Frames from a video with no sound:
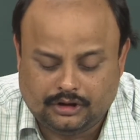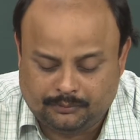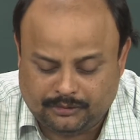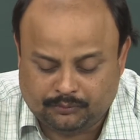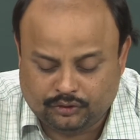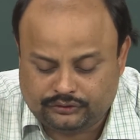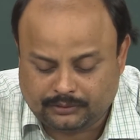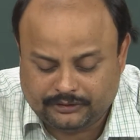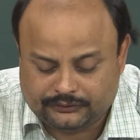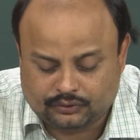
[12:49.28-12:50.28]
But most
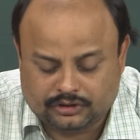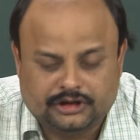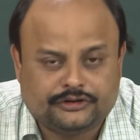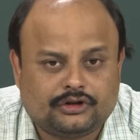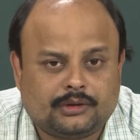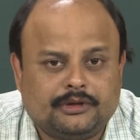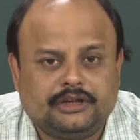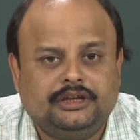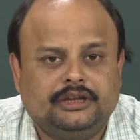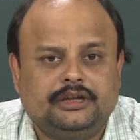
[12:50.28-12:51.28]
of this correlation of
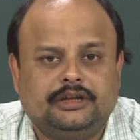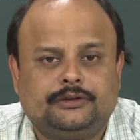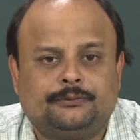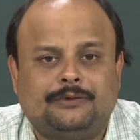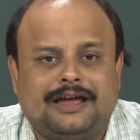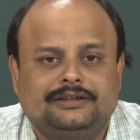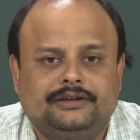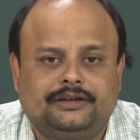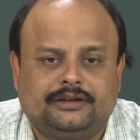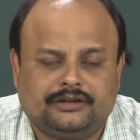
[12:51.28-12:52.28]
the E is
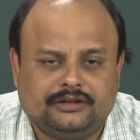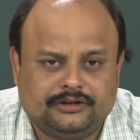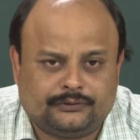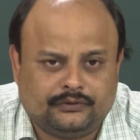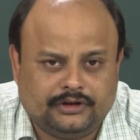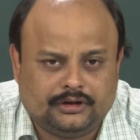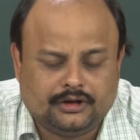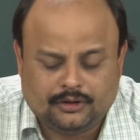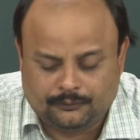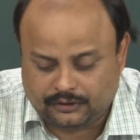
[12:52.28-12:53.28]
validated in this way
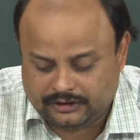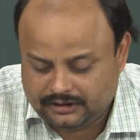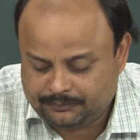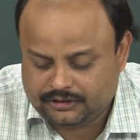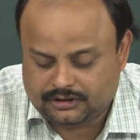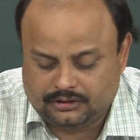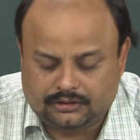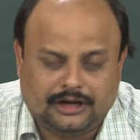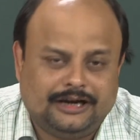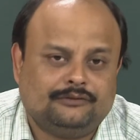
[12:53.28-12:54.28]
for
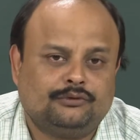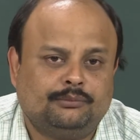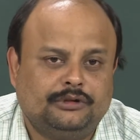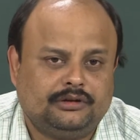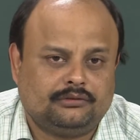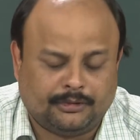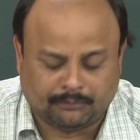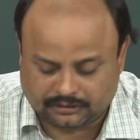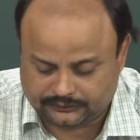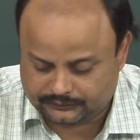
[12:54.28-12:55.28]
elliptical and wobbling
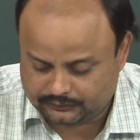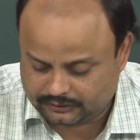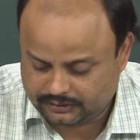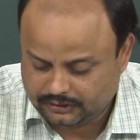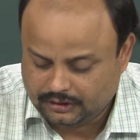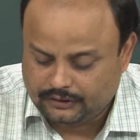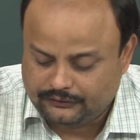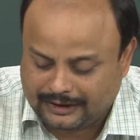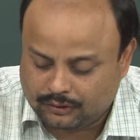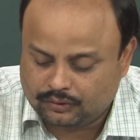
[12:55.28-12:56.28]
bubbles. Okay.
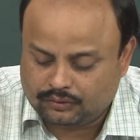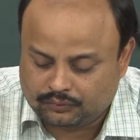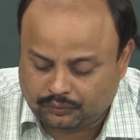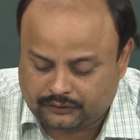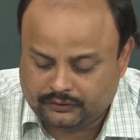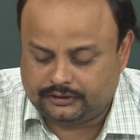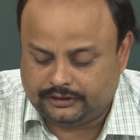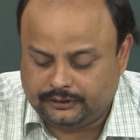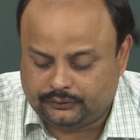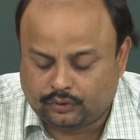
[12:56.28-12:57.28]
Now, what is
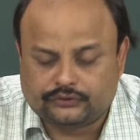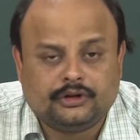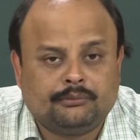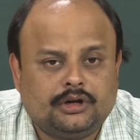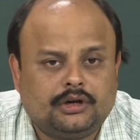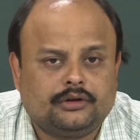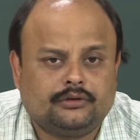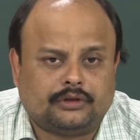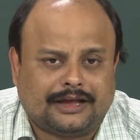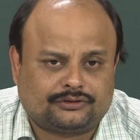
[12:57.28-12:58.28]
the Ito's number?
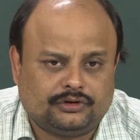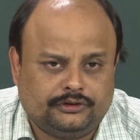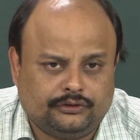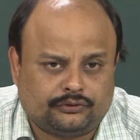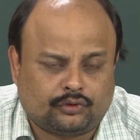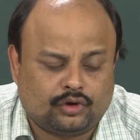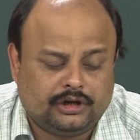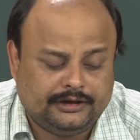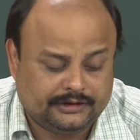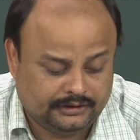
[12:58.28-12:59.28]
Actually, you
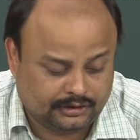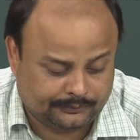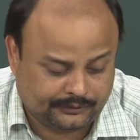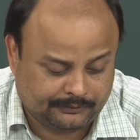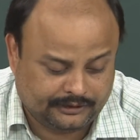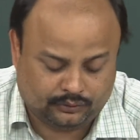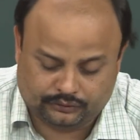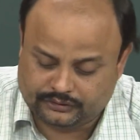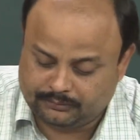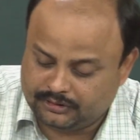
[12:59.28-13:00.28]
correlate in terms of the
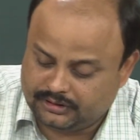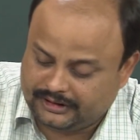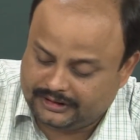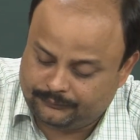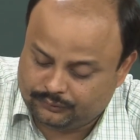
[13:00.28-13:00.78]
Ito's number, and if